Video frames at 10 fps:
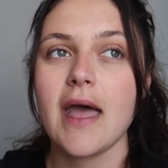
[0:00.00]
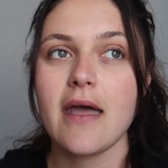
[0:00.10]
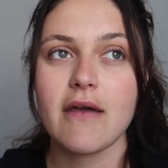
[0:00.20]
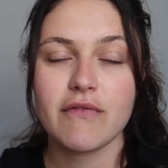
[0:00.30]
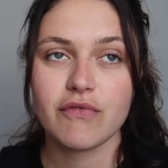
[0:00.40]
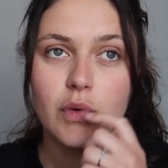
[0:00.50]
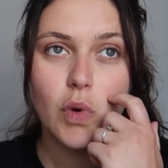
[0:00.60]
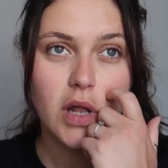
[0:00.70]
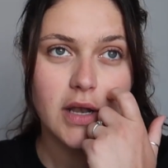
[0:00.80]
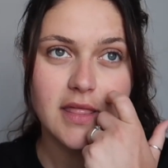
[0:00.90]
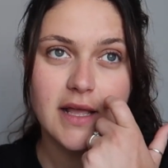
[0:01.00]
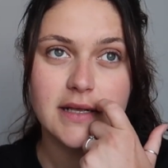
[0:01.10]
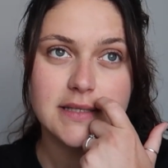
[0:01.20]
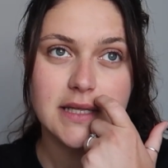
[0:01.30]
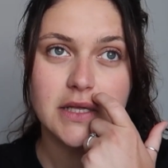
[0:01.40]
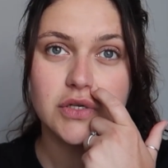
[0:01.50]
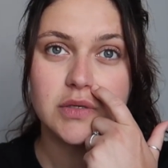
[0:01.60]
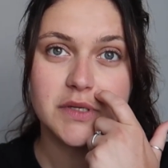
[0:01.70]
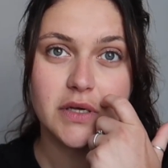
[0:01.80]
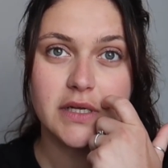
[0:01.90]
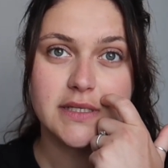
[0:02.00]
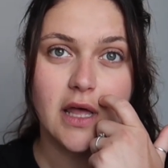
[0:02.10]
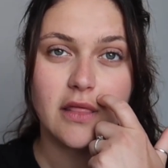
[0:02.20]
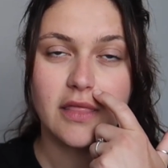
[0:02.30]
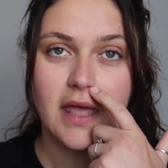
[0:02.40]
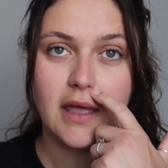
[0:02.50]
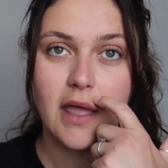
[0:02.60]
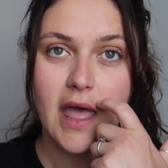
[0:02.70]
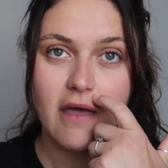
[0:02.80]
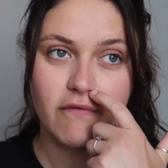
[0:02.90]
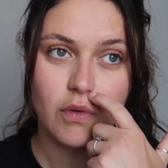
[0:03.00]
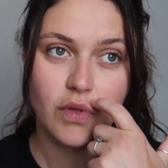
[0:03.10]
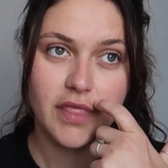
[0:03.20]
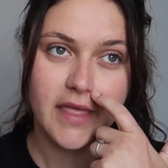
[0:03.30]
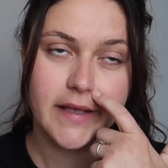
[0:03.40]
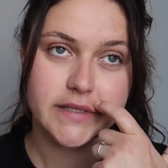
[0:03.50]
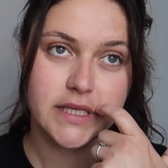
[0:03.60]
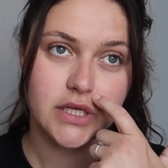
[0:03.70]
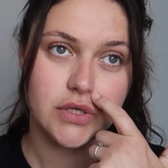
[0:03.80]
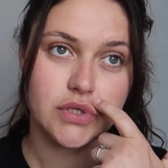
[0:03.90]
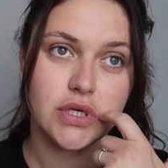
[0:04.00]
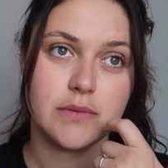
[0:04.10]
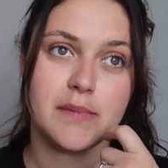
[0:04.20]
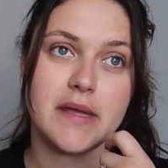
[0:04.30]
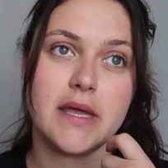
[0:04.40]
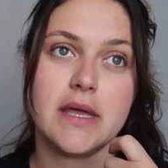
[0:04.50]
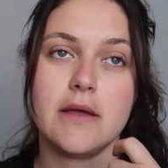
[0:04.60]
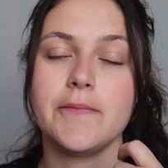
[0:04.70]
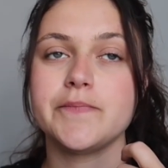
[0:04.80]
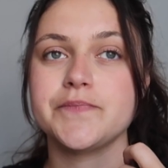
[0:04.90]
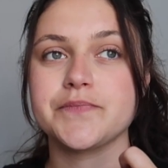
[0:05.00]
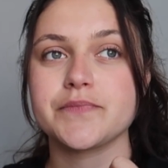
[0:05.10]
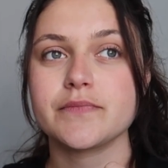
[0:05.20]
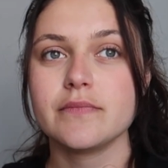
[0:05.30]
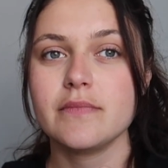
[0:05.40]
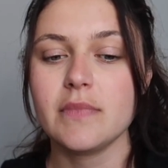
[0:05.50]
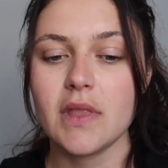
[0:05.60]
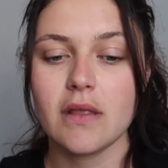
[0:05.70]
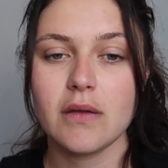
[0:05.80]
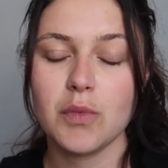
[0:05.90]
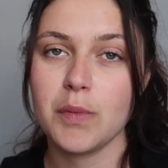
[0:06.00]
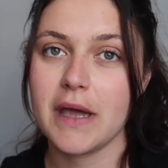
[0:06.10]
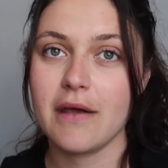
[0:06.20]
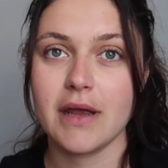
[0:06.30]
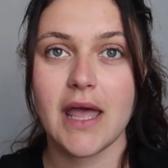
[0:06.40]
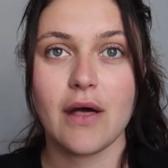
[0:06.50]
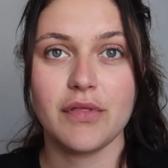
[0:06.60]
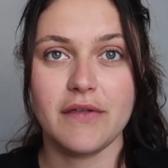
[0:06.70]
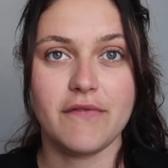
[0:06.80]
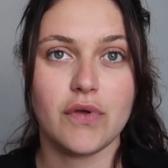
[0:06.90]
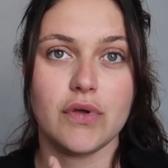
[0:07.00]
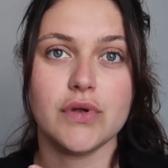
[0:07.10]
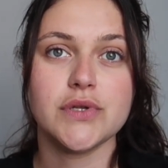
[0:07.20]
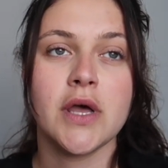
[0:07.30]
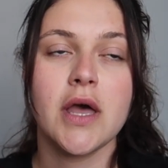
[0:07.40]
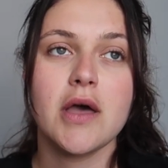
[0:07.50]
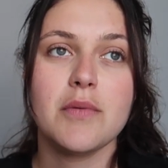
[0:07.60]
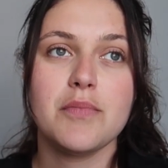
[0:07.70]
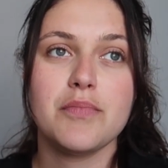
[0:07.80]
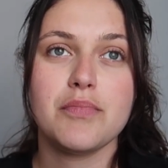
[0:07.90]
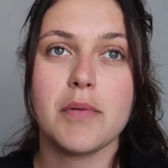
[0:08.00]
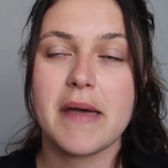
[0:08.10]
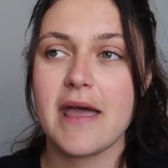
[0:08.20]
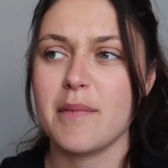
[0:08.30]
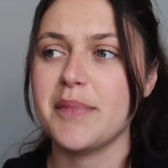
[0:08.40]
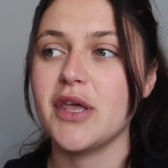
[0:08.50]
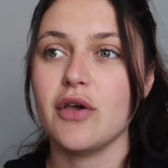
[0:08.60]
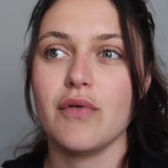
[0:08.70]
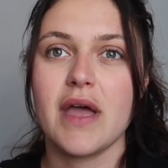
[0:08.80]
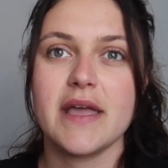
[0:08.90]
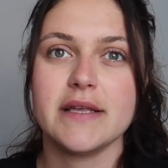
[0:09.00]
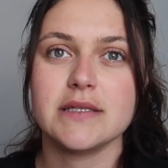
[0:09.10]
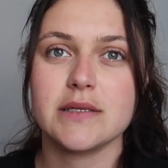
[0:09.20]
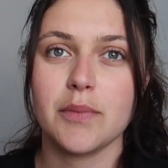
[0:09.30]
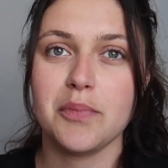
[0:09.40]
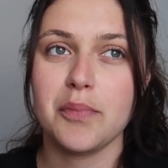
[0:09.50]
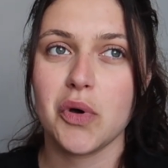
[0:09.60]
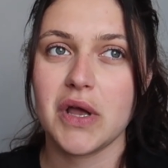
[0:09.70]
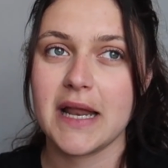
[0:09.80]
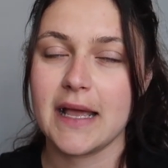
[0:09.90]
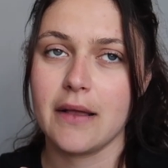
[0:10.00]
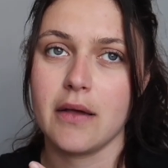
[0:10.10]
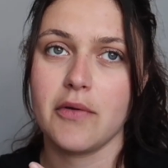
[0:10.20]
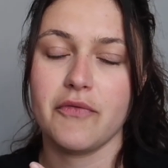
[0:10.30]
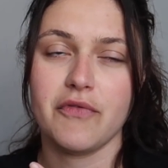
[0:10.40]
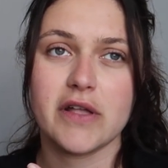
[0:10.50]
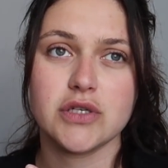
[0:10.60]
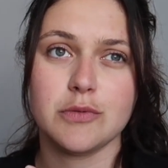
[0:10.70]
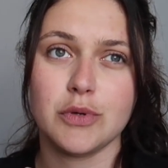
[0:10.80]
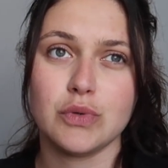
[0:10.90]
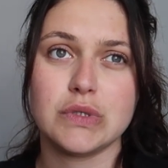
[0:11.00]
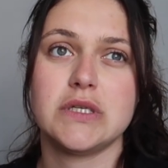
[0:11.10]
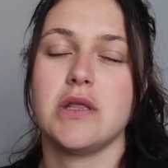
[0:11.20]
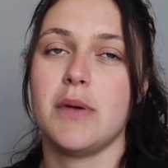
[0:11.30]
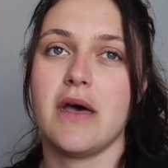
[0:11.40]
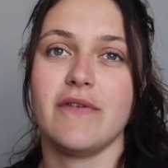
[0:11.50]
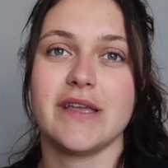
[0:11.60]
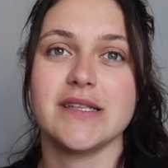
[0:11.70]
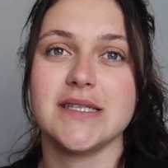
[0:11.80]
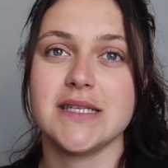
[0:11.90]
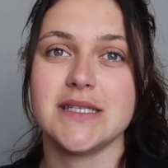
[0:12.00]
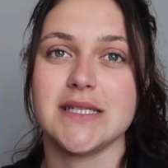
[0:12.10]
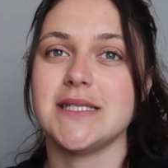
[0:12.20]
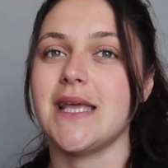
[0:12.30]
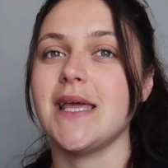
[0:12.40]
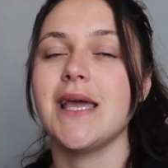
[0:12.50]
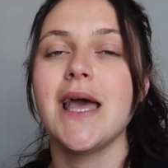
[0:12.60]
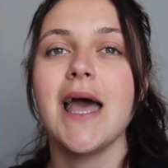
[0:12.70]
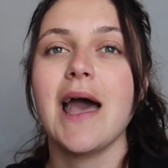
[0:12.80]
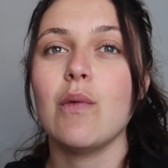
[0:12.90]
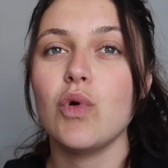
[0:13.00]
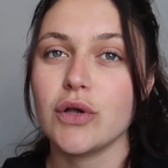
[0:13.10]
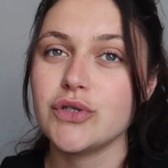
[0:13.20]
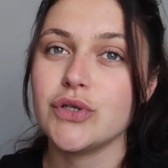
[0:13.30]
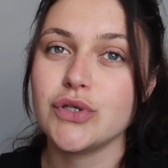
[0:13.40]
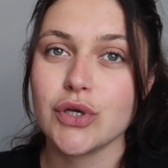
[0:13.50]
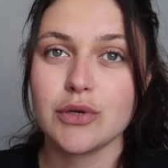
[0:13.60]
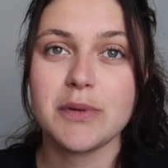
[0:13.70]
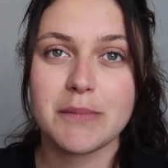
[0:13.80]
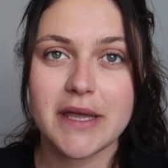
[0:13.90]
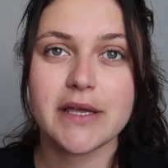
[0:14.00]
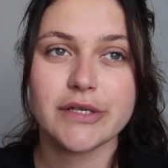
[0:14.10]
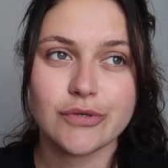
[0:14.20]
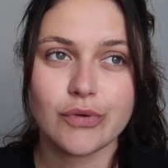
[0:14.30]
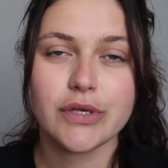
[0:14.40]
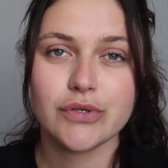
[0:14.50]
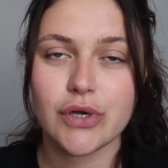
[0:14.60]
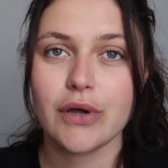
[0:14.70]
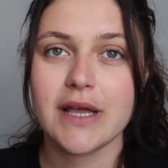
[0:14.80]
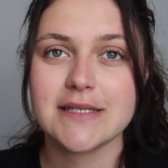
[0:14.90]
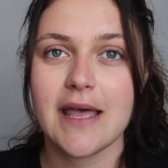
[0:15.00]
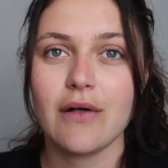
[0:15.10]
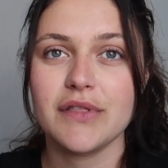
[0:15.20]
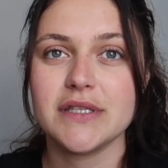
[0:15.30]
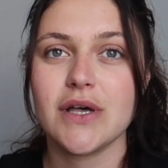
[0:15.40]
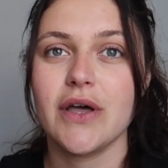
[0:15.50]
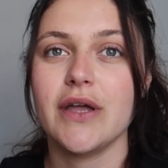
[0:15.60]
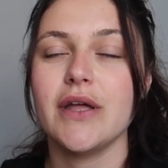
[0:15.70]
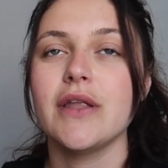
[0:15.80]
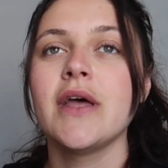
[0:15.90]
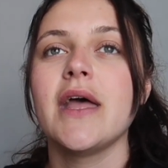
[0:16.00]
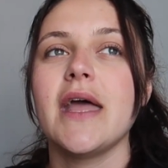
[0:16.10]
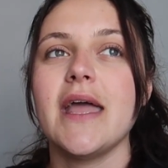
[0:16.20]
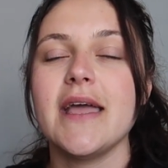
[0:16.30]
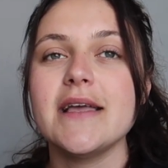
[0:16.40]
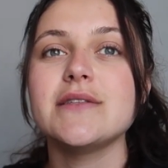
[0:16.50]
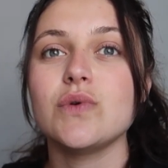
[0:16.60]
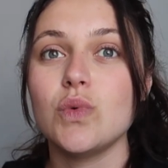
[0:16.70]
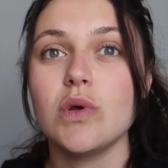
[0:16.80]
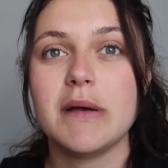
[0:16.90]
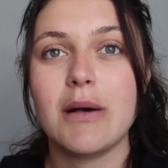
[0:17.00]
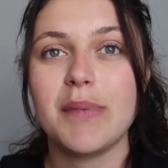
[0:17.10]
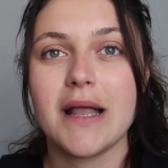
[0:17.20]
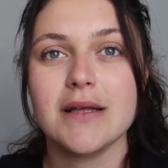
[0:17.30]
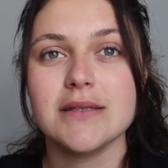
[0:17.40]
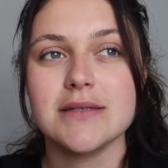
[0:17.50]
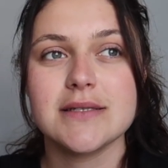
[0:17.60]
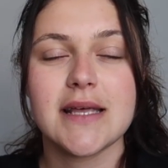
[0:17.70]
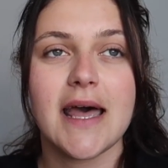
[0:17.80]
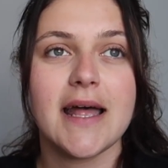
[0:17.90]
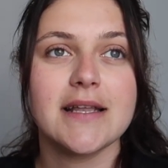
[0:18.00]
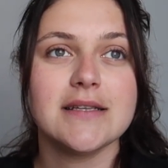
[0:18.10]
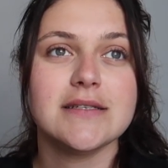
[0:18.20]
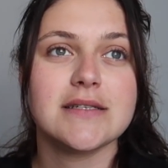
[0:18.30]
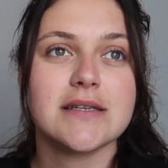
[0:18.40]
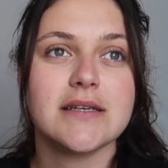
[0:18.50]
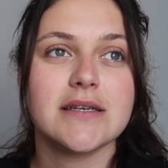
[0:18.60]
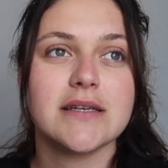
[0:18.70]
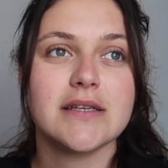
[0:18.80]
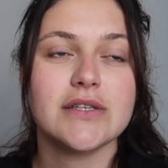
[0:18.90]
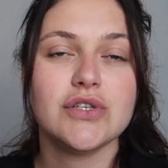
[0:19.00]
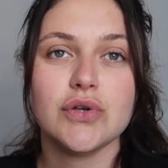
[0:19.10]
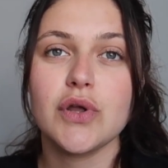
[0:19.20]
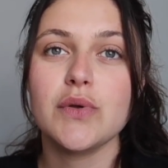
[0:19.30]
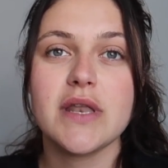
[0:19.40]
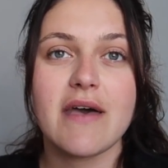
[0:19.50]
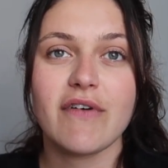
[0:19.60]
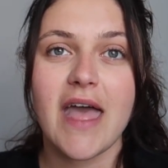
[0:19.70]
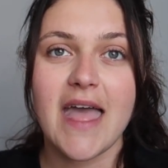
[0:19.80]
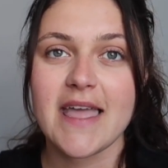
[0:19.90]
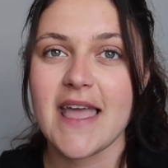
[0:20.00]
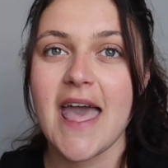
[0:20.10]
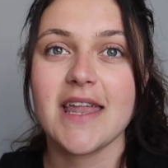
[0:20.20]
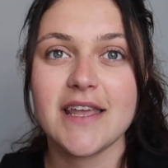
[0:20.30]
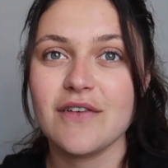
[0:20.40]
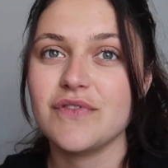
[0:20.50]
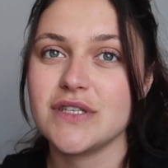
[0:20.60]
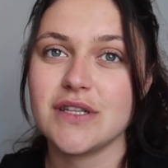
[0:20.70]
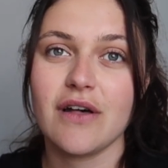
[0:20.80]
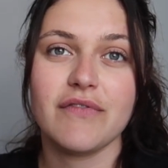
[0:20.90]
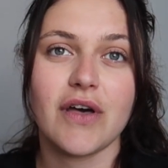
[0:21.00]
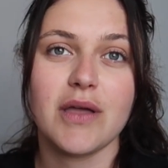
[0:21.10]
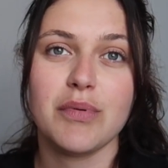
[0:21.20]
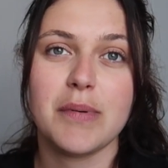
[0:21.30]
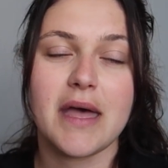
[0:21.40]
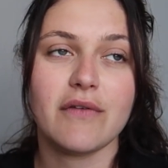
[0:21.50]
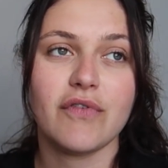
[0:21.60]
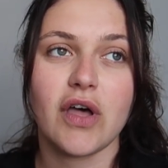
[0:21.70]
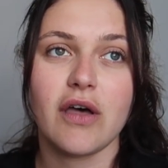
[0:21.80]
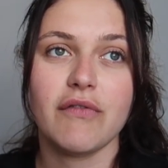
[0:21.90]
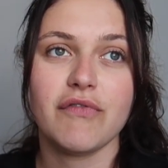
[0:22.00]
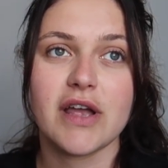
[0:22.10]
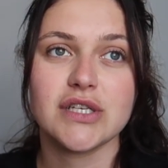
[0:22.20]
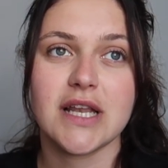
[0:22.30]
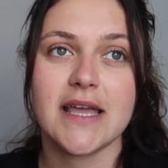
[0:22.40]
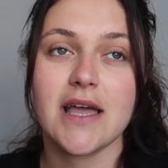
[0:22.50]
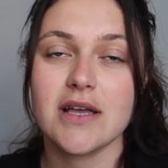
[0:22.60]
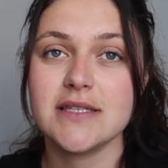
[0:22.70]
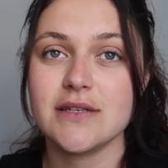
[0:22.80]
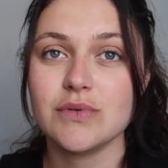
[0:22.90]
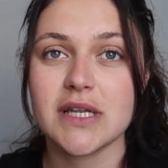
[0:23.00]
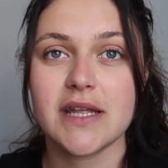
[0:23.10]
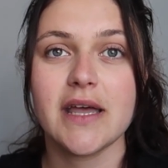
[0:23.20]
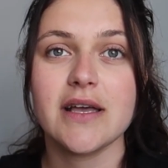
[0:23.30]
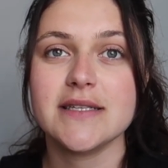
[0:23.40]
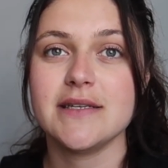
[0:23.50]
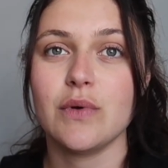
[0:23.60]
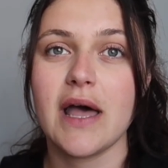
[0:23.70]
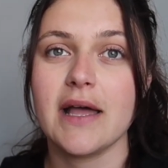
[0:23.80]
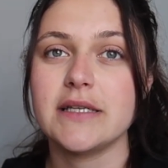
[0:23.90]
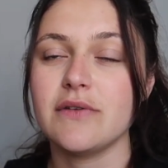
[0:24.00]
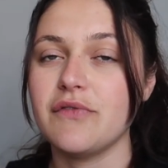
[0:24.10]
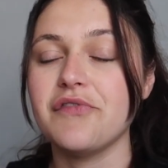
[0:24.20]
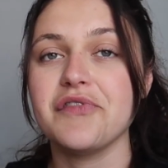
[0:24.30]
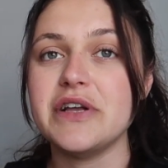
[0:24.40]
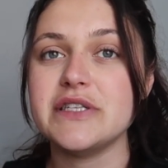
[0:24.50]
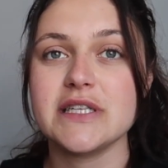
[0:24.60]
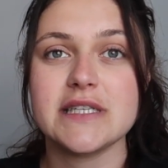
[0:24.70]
everyone thinks that you should be doing a certain thing. Everyone thinks that you should be preparing healthy food, preparing purees, boiling vegetables to the perfect consistency. And whilst you should be making sure that your child has a healthy diet, it is all about balance. And Juno never ate any of the stuff that I prepared for her freshly. I still did it. I still had freezer